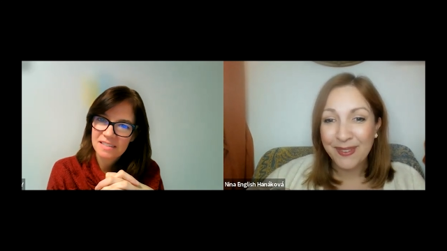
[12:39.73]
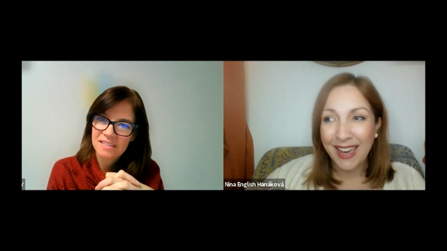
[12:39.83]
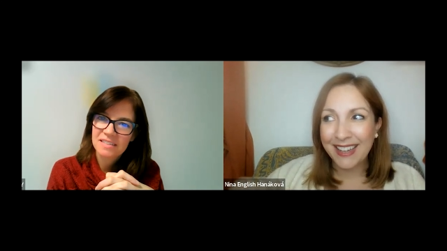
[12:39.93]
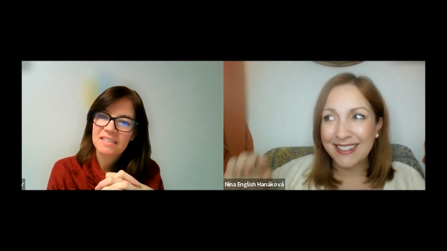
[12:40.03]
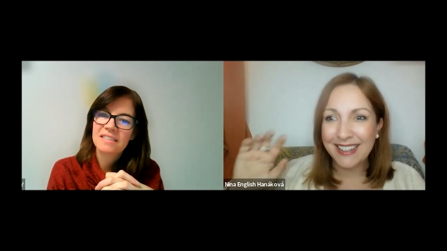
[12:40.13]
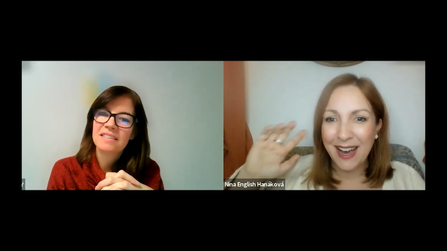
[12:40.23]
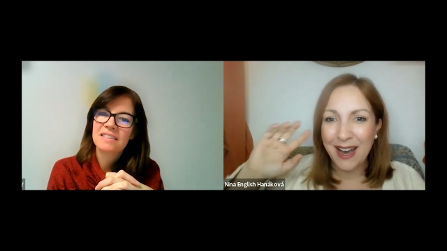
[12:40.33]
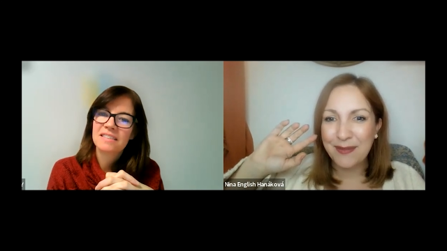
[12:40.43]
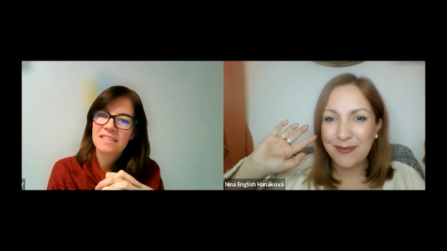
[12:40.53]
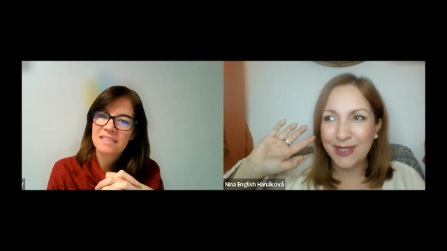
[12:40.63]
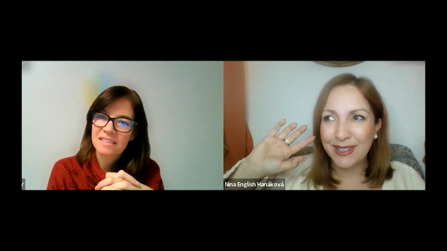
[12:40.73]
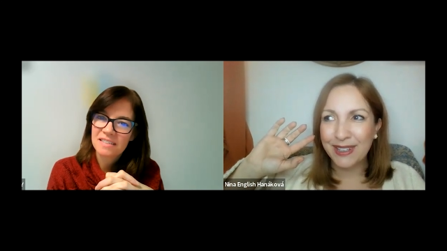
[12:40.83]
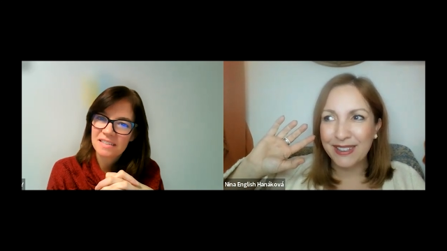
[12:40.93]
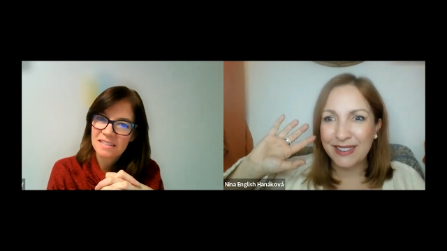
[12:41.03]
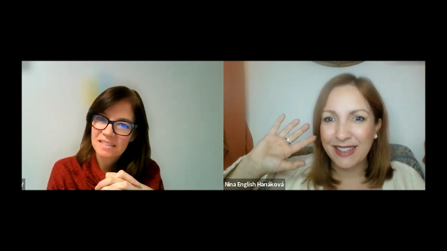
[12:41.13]
Speaker 1: and uh,
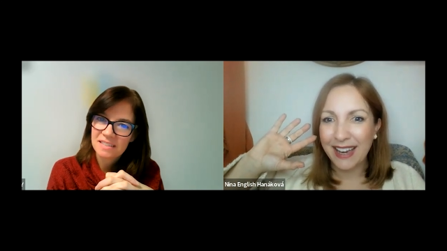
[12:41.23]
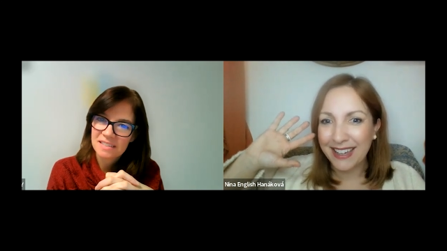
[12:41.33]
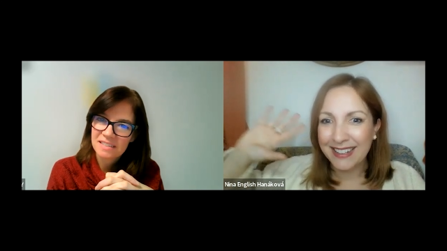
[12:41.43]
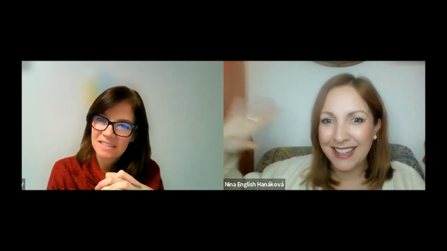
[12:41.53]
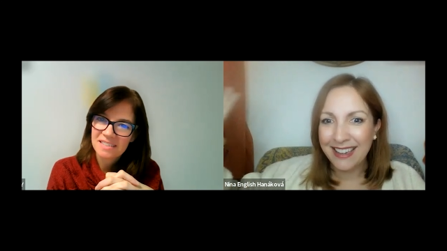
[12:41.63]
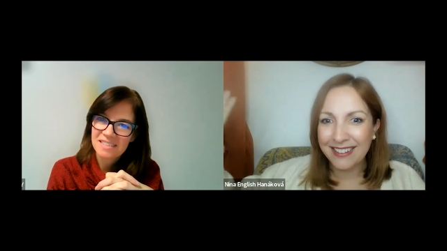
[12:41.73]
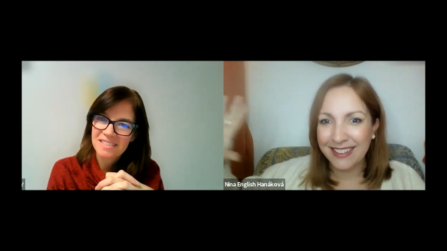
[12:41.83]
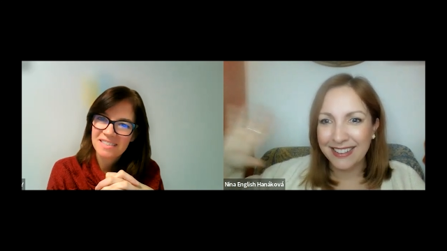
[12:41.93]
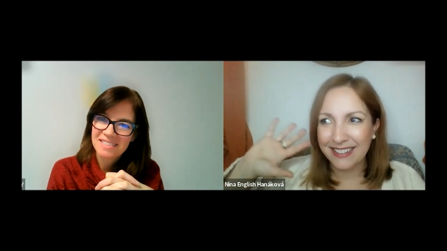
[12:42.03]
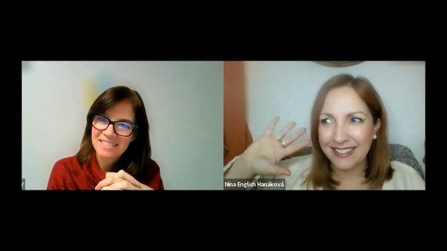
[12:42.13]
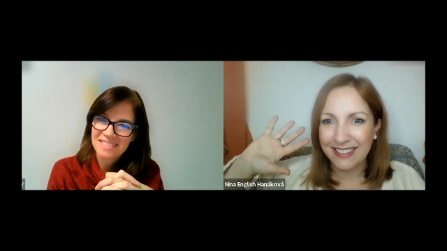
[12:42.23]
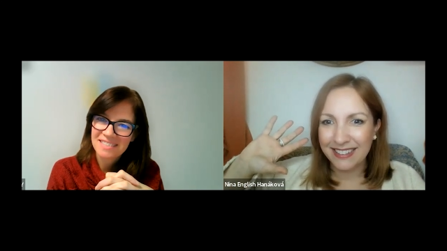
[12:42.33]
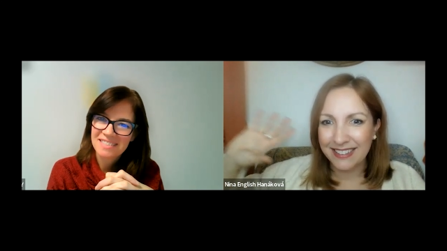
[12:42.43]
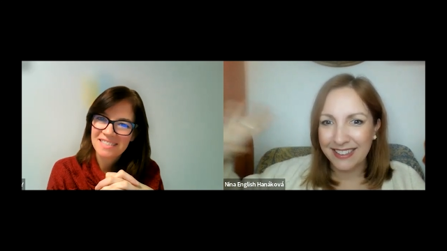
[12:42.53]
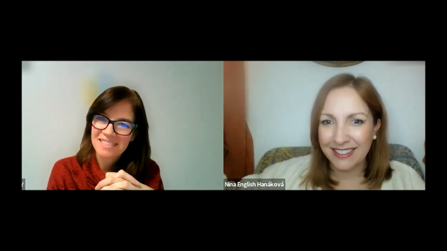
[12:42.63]
the I can hear the
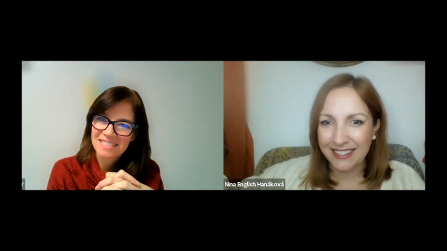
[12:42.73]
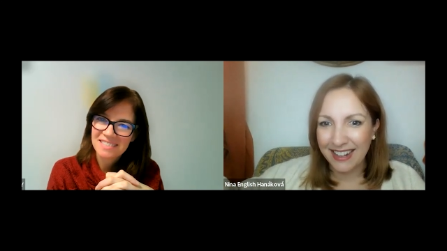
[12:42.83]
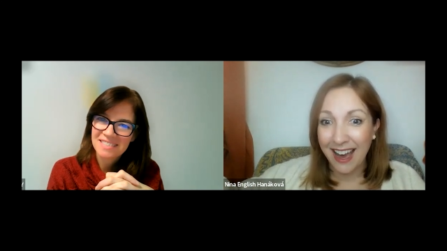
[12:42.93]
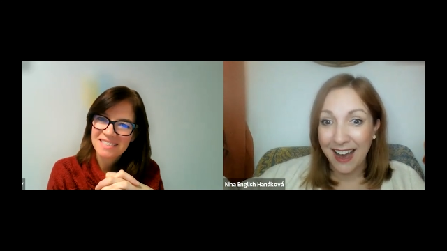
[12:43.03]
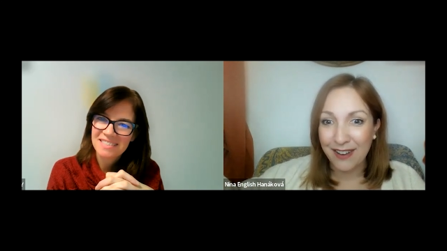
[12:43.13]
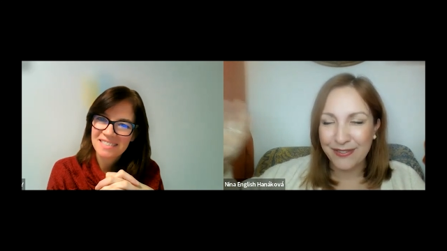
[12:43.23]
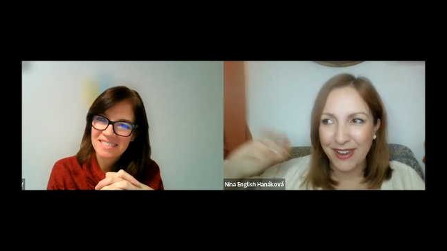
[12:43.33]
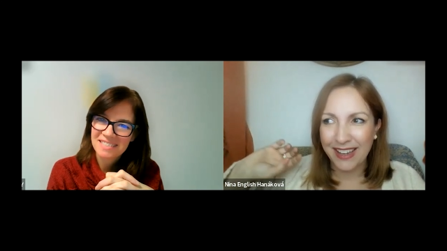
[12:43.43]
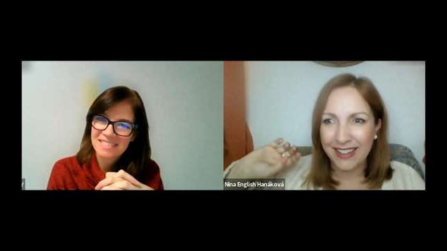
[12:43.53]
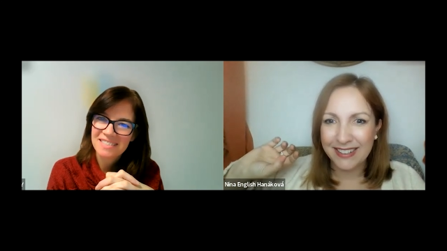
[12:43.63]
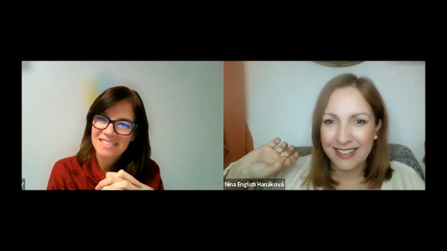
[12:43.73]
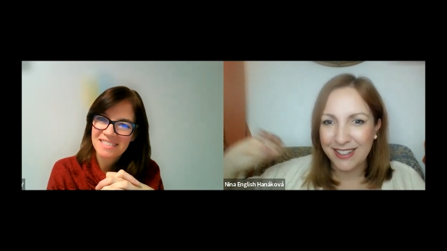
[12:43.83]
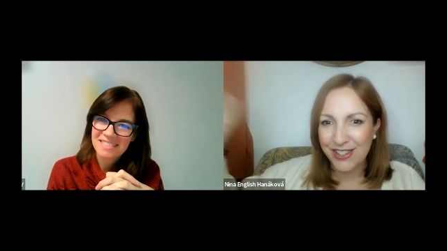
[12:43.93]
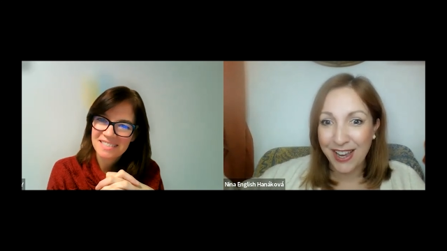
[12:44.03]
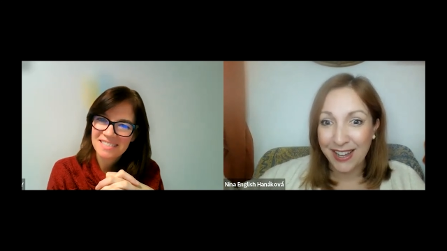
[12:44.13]
uh, the laugh and the
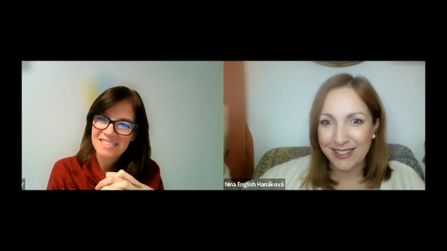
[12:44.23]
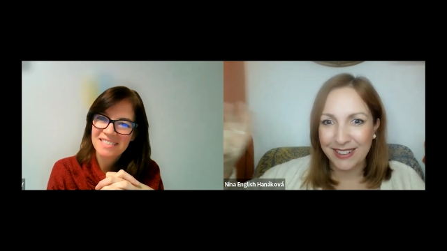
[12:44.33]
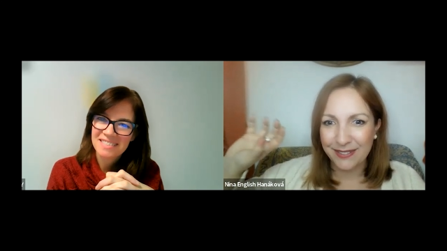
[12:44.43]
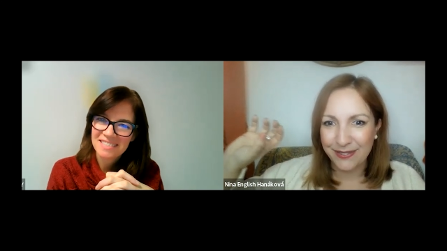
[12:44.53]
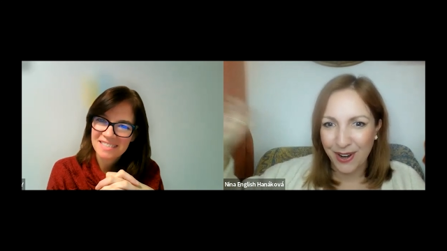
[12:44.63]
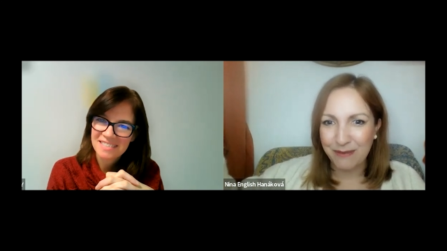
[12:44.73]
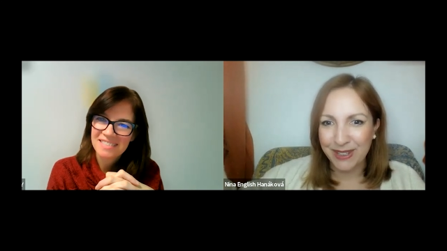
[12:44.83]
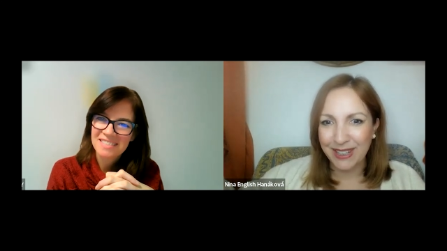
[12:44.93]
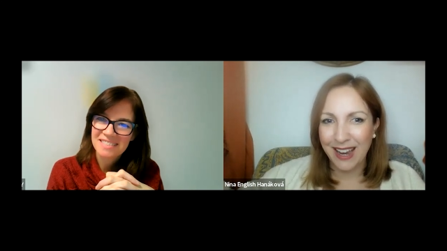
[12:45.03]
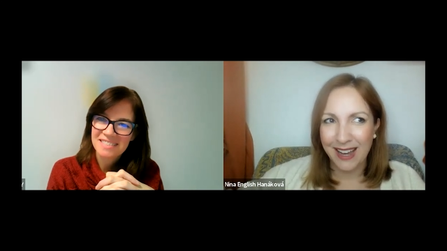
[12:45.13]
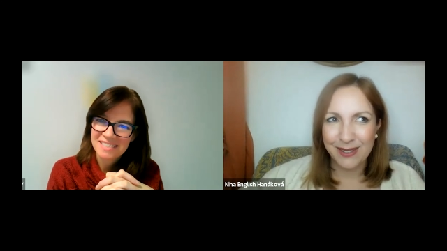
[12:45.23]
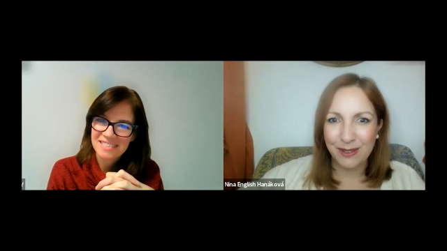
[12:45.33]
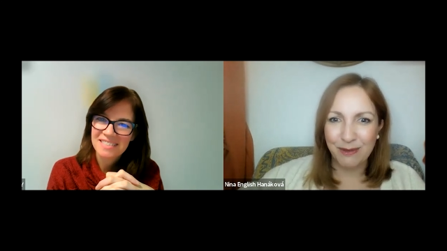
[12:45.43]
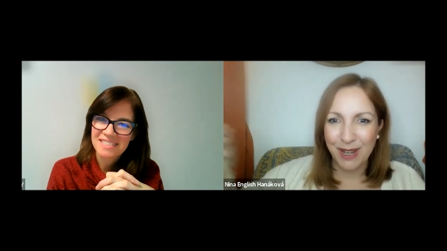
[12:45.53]
chatter from the classroom